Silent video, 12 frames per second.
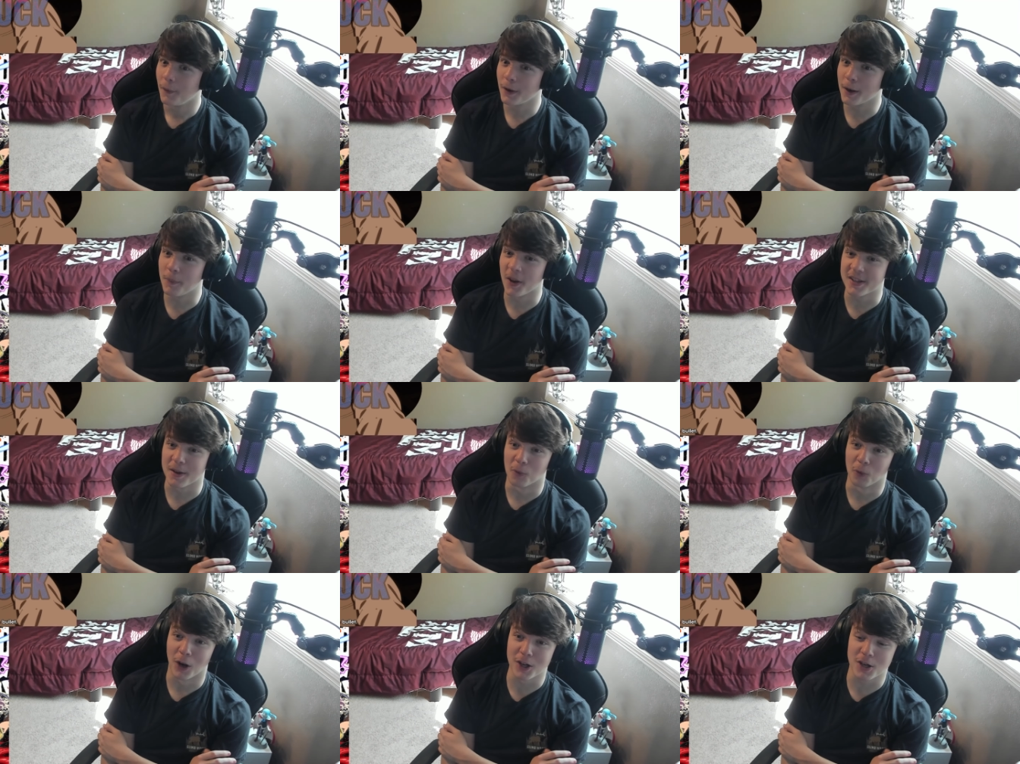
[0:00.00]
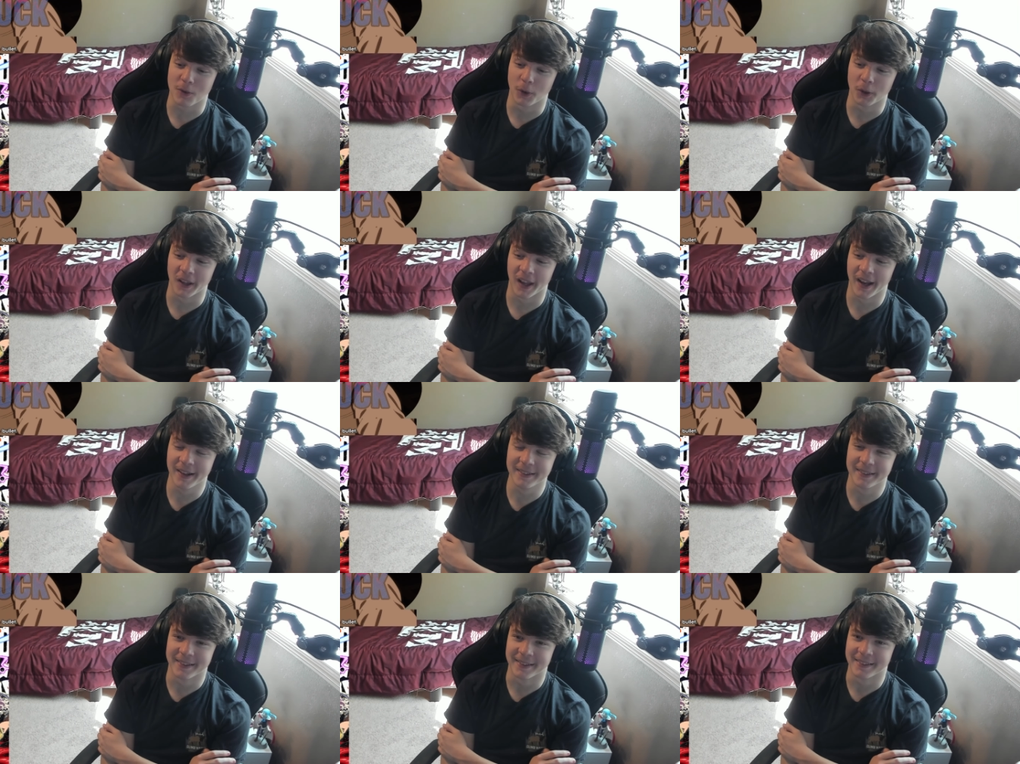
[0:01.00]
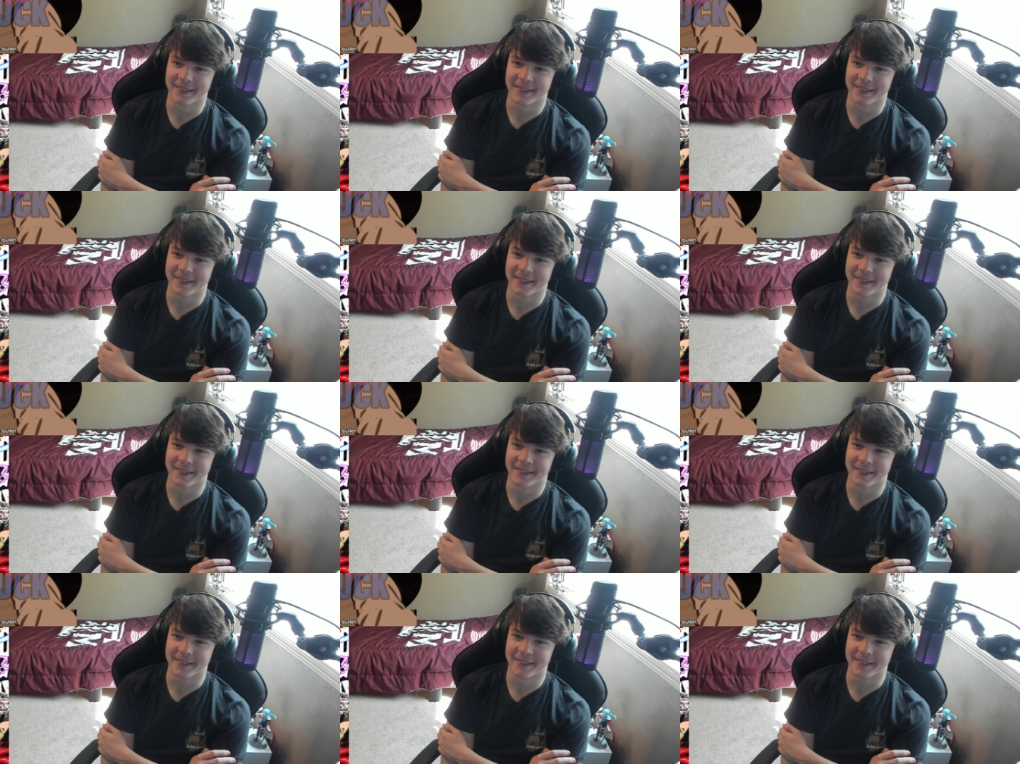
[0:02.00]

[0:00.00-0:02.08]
We're going to play some Russian roulette and